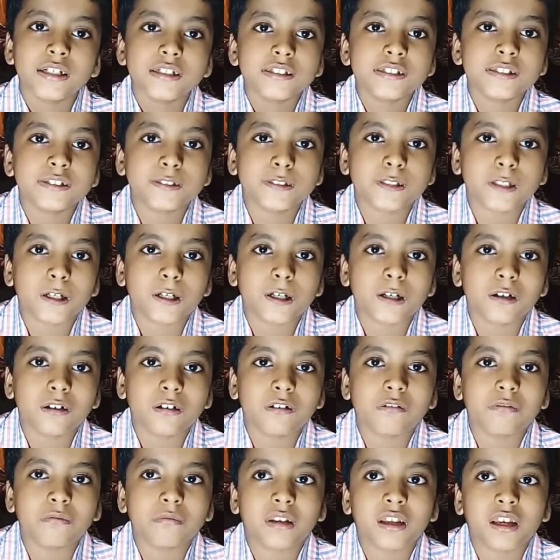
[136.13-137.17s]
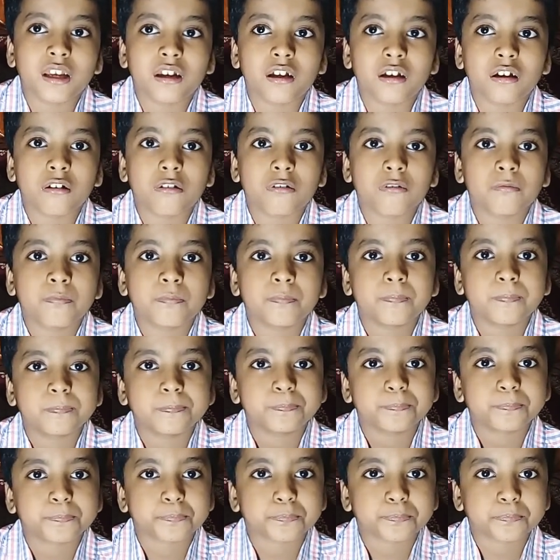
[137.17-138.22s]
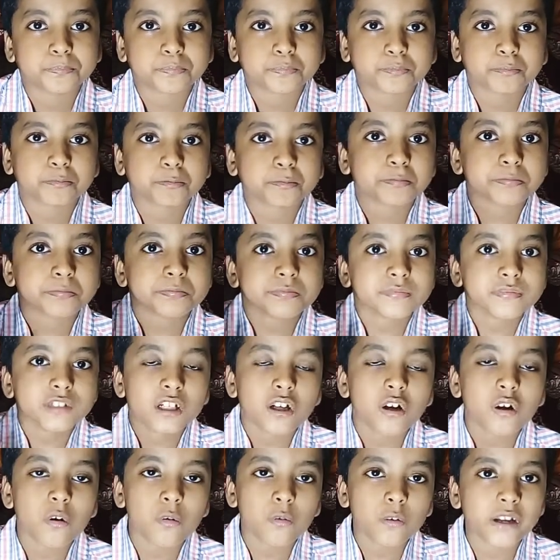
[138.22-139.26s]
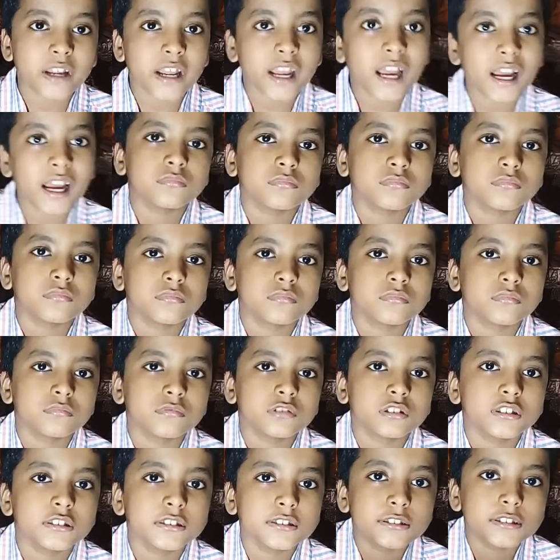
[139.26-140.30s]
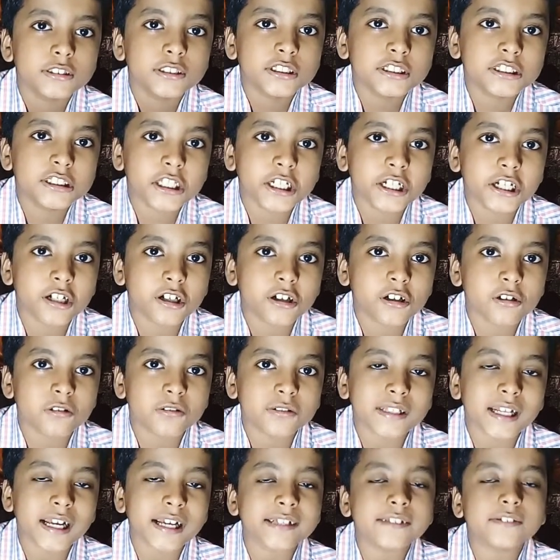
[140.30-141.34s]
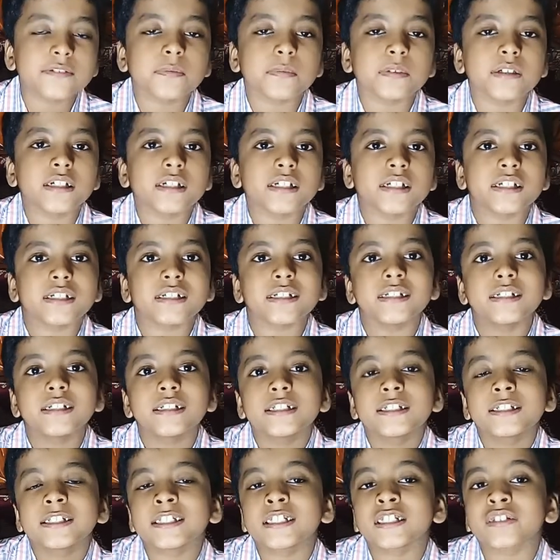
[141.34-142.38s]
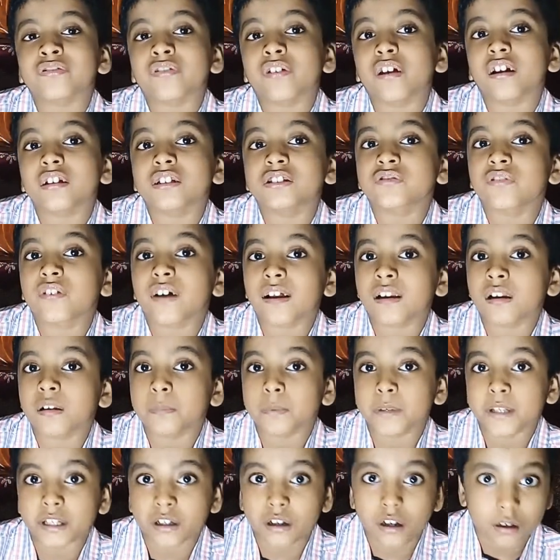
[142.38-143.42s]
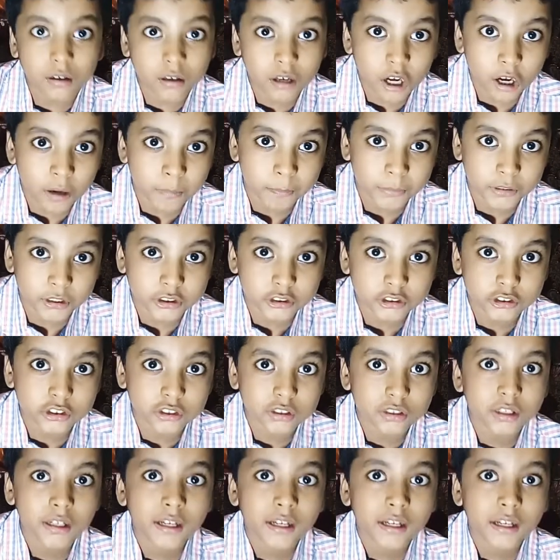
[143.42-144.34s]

So now we have. So that's why ceasefire is finally being accomplished.